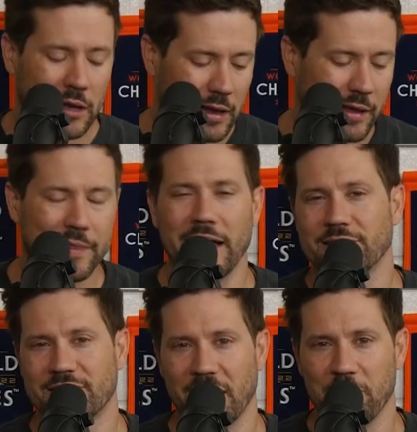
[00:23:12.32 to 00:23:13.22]
In that
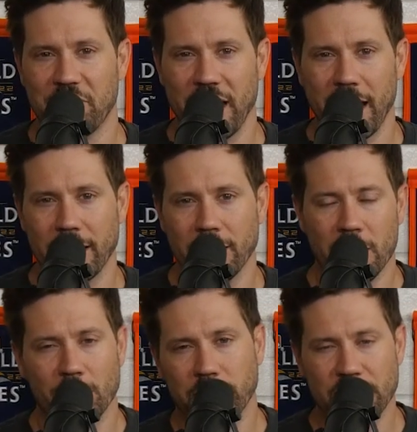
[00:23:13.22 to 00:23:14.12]
same vein,
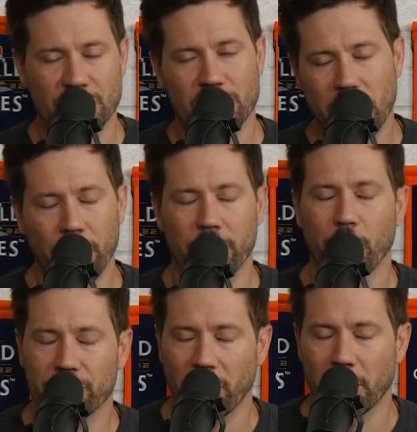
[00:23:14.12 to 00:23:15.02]
please share the
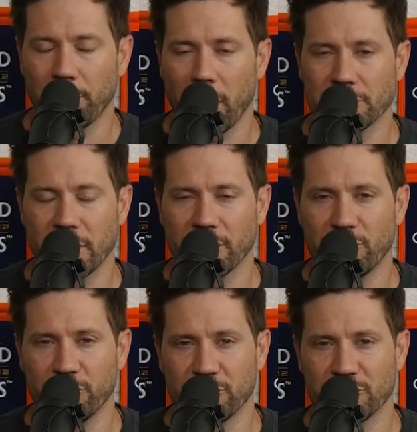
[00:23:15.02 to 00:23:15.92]
most unapologetic
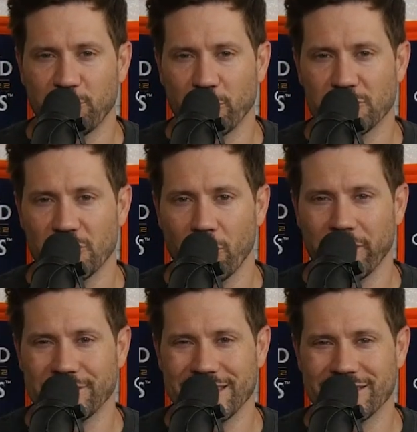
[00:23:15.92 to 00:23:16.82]
Houston sports show in
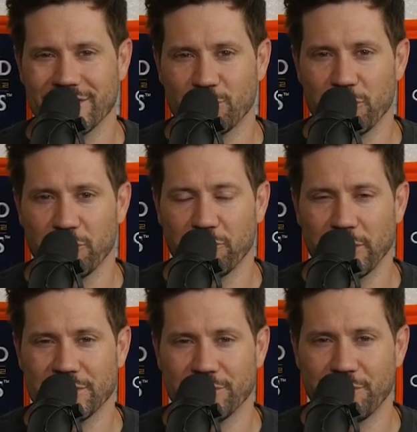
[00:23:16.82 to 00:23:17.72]
existence with your
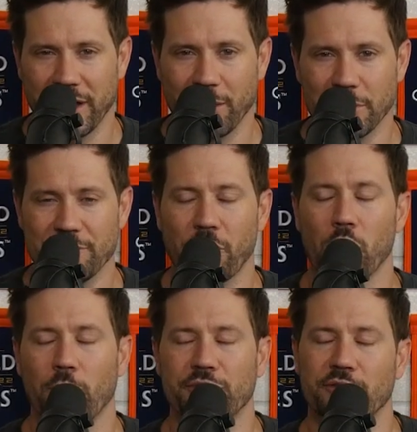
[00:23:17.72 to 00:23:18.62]
friends and family.
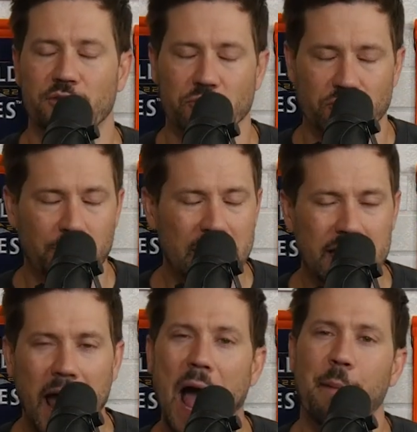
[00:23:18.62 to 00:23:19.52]
Follow us on social
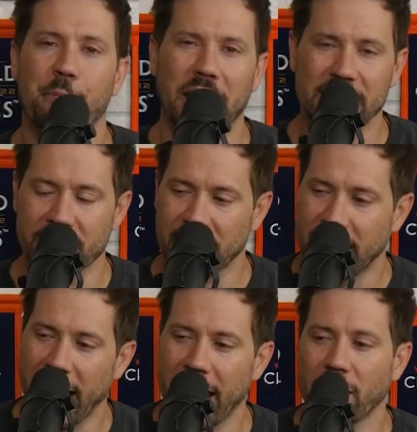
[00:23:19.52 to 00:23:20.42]
media at Banging the
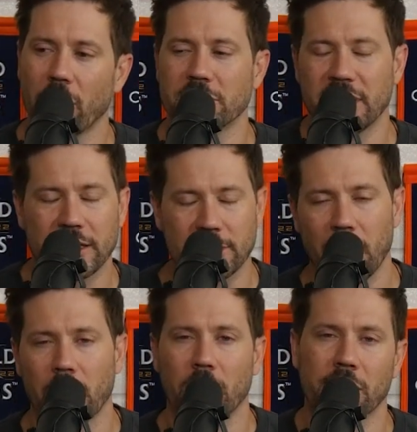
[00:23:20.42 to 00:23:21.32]
Can, on
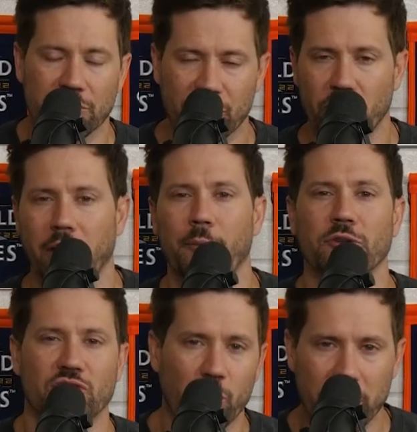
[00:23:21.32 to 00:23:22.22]
TikTok, on Instagram,
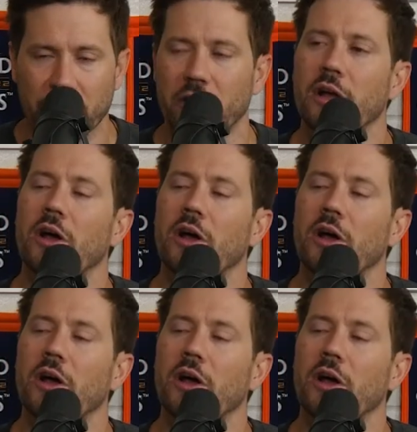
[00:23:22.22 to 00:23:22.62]
on Twitter,